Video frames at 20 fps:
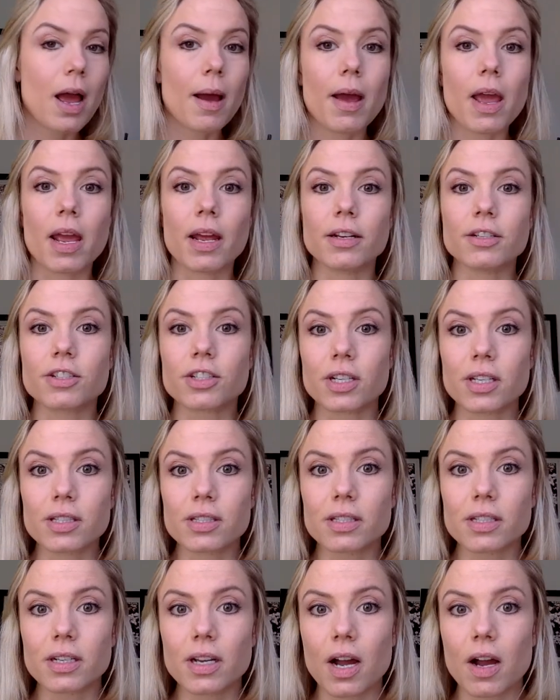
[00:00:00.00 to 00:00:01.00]
and
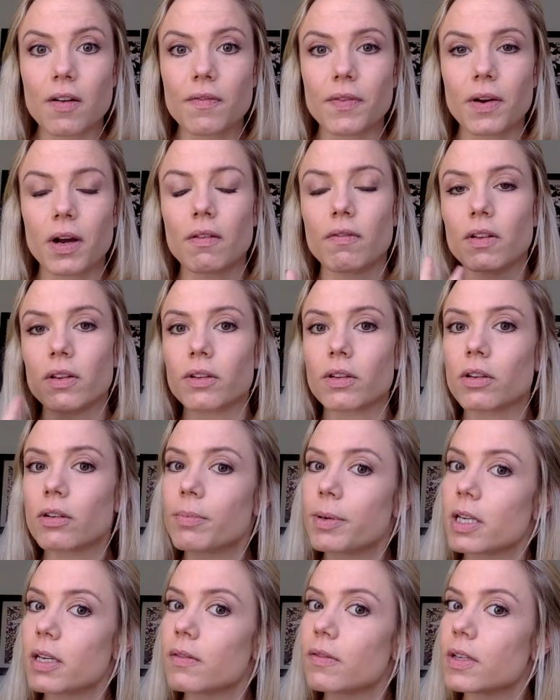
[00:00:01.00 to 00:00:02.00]
just enough of a little
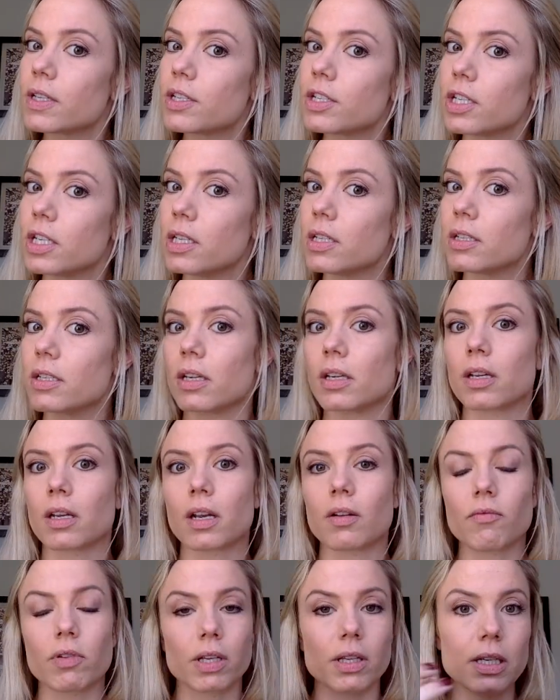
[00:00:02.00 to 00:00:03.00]
bit of a sheen to
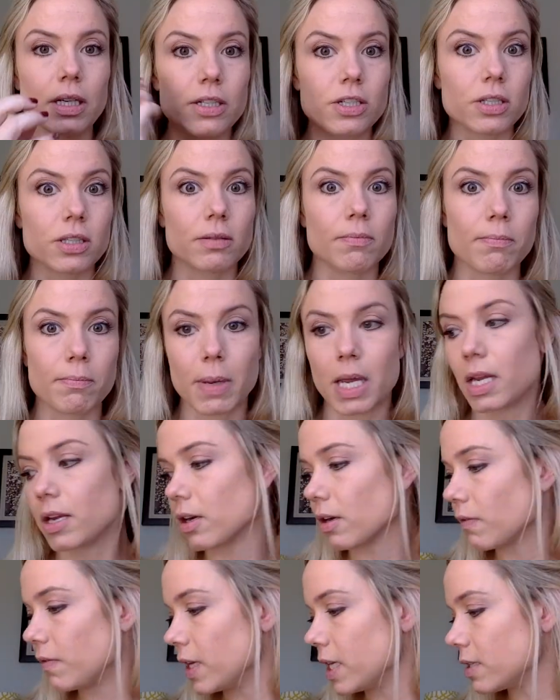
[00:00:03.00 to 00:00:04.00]
really just make
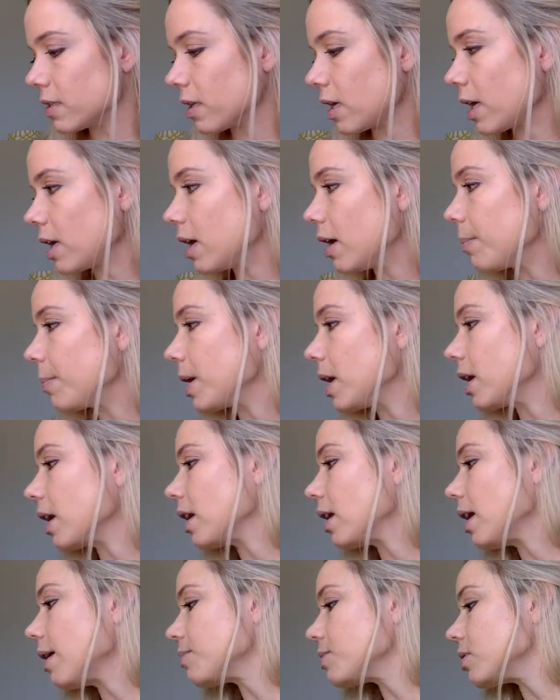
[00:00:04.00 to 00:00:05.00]
your face light up, and
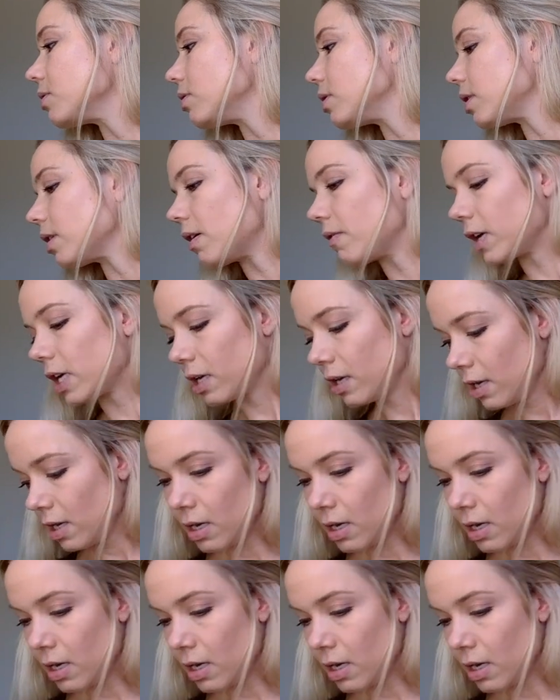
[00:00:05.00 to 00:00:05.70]
I absolutely love it.